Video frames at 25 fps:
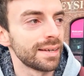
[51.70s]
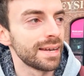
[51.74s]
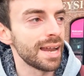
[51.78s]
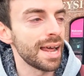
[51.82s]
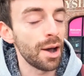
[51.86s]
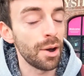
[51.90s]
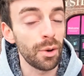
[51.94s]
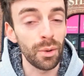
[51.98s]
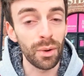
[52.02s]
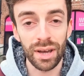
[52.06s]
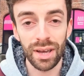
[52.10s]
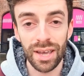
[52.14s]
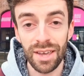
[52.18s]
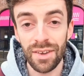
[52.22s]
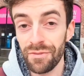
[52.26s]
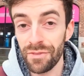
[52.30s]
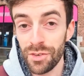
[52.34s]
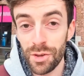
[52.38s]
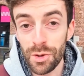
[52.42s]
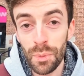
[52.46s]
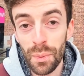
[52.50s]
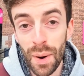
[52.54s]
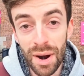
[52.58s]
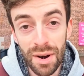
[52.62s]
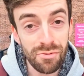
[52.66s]
Now,
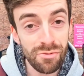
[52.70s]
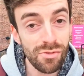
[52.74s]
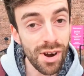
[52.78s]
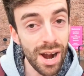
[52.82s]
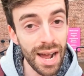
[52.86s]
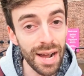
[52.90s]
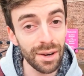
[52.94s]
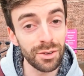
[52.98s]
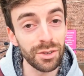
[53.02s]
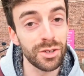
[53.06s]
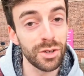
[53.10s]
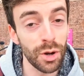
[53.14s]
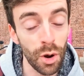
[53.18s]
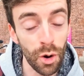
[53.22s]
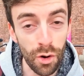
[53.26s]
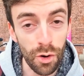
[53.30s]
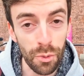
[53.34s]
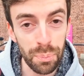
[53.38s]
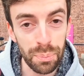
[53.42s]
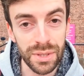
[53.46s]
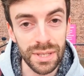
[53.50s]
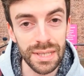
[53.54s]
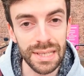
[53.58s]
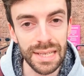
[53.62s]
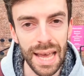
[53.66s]
if you went around
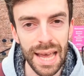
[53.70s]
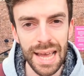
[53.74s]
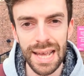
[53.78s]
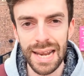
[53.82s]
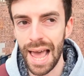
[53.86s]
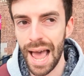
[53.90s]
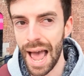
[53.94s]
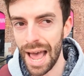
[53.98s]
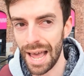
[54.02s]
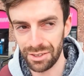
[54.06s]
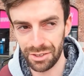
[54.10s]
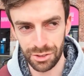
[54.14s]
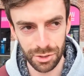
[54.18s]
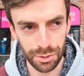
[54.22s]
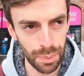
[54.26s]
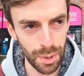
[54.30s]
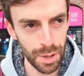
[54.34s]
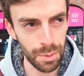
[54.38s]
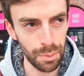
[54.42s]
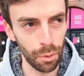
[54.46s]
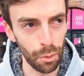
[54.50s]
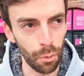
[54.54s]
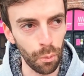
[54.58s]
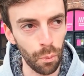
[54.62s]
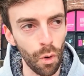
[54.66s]
Europe today and asked
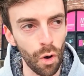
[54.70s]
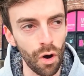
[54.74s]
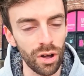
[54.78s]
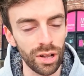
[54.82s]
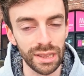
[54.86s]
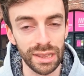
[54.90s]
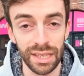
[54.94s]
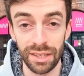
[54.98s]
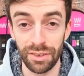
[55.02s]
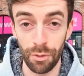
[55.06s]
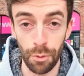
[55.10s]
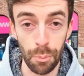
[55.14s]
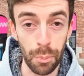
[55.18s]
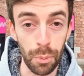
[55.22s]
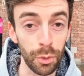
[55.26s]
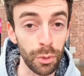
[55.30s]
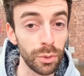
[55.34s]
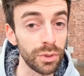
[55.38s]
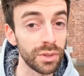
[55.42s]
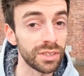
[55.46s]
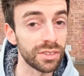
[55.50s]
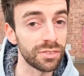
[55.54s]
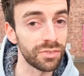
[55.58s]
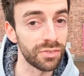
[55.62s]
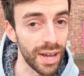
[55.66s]
people what
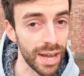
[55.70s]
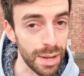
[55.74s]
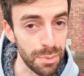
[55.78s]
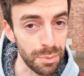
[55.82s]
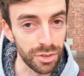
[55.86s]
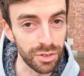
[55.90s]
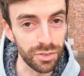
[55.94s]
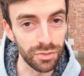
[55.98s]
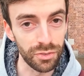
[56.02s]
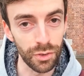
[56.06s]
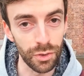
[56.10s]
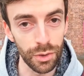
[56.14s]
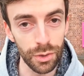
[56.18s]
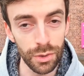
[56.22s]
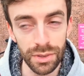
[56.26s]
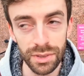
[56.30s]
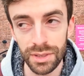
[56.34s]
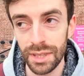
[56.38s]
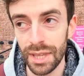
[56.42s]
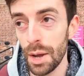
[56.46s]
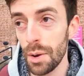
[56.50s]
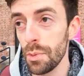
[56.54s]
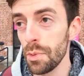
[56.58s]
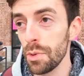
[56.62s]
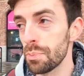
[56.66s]
Liverpool is famous for,
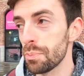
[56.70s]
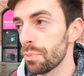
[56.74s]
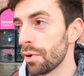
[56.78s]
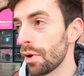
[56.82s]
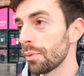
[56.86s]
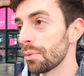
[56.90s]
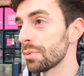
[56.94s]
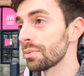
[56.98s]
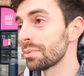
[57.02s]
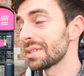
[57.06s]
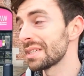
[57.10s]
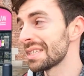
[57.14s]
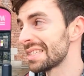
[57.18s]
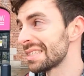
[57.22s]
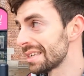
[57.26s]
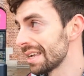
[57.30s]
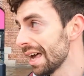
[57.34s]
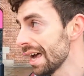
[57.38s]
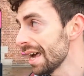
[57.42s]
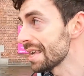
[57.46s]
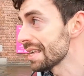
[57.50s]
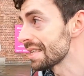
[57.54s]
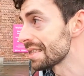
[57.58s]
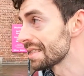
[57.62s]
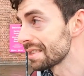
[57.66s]
they would probably
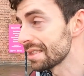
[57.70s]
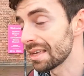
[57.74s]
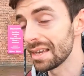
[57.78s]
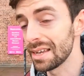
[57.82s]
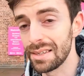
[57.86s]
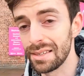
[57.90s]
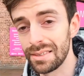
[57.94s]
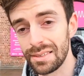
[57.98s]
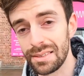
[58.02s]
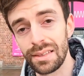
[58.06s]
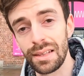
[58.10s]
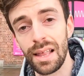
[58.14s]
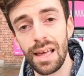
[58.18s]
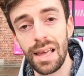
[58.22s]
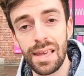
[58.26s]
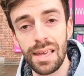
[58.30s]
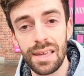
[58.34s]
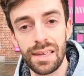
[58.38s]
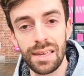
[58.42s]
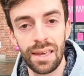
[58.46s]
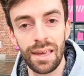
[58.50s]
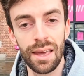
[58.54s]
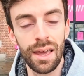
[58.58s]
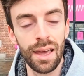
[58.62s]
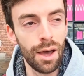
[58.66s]
say things
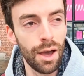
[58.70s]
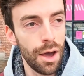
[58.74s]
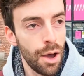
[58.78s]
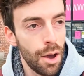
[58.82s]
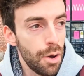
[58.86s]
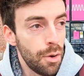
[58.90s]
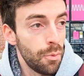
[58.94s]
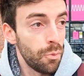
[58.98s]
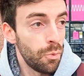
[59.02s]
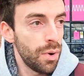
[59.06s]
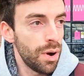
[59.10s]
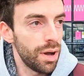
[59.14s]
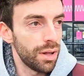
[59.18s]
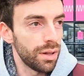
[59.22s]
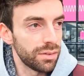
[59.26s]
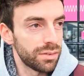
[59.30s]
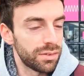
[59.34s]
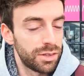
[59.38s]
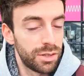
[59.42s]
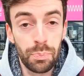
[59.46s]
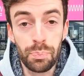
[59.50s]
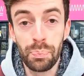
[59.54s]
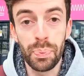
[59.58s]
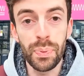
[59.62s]
like, well, the